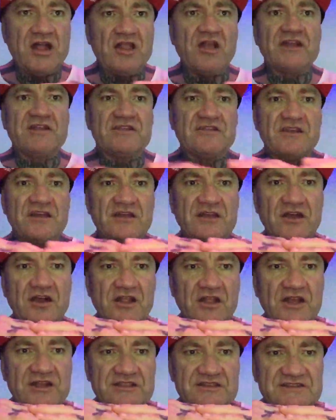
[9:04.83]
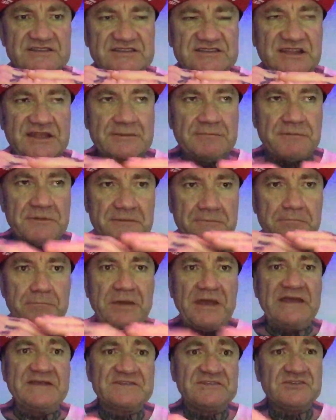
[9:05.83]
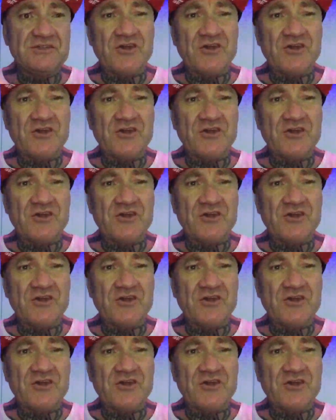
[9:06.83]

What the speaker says: like to sleep in peace.